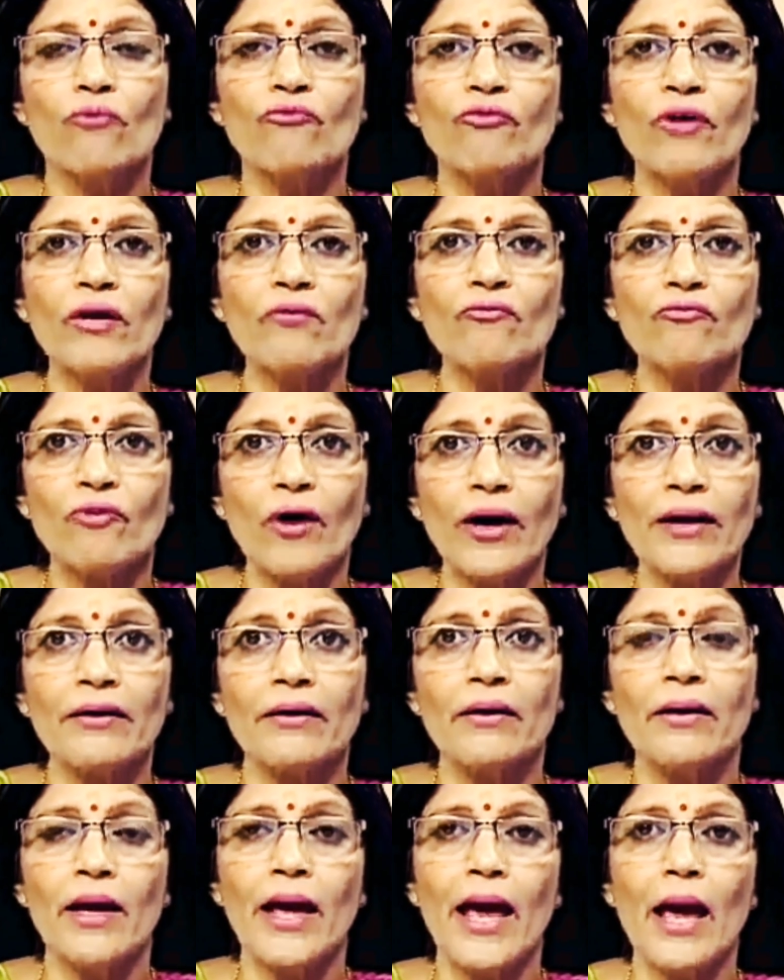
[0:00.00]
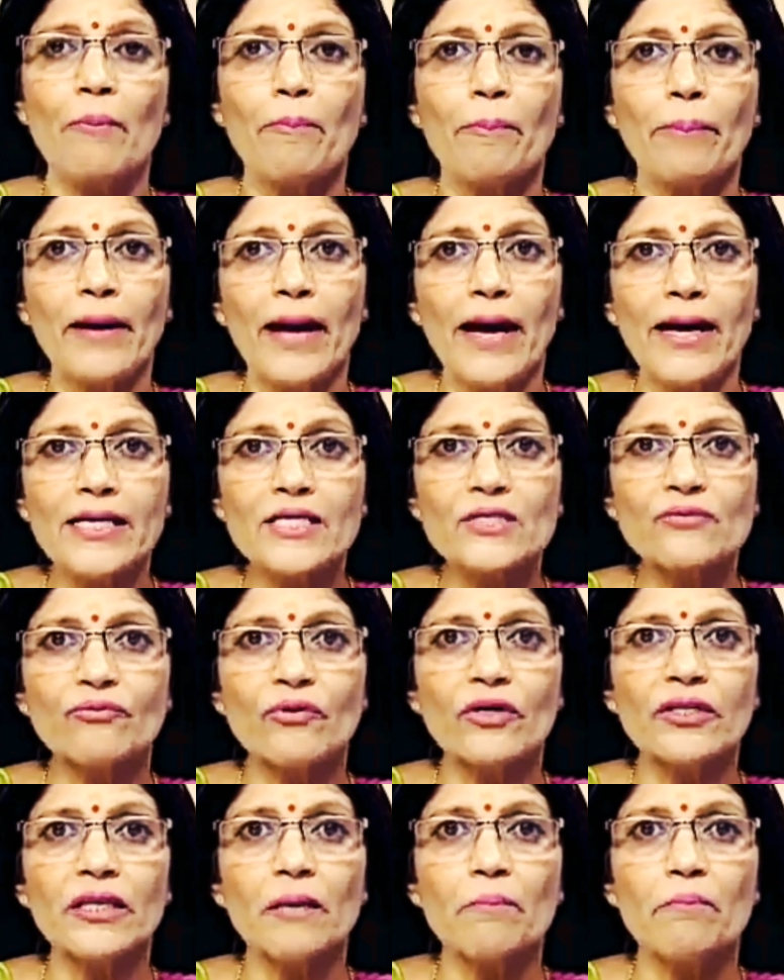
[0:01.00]
when one applies
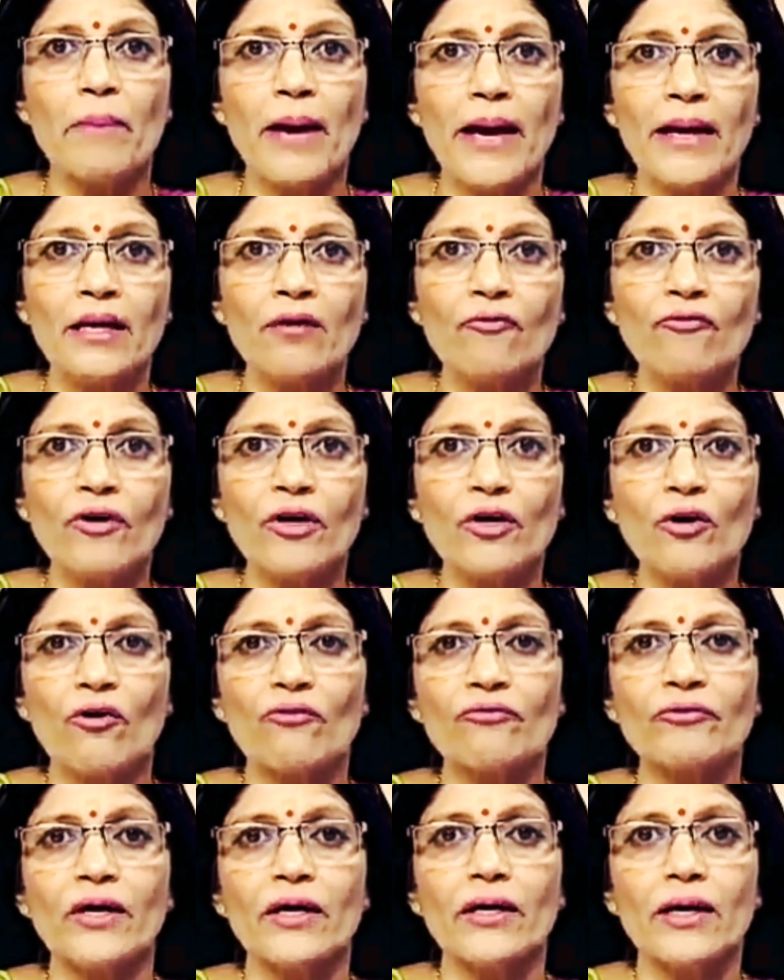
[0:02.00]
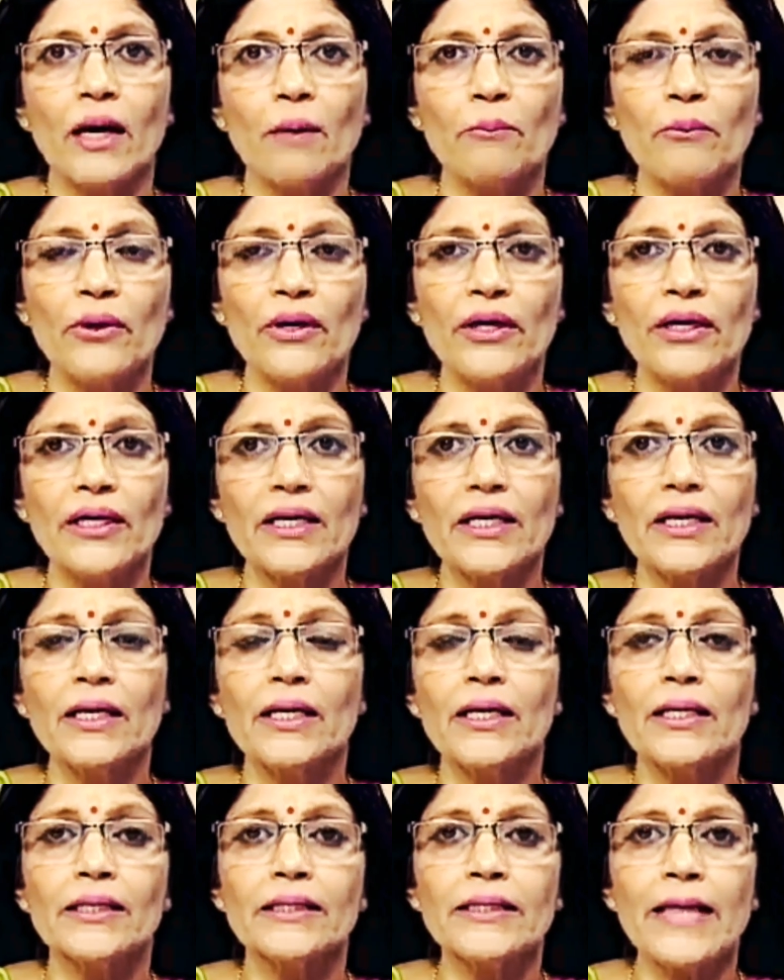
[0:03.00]
for the benefit of the community,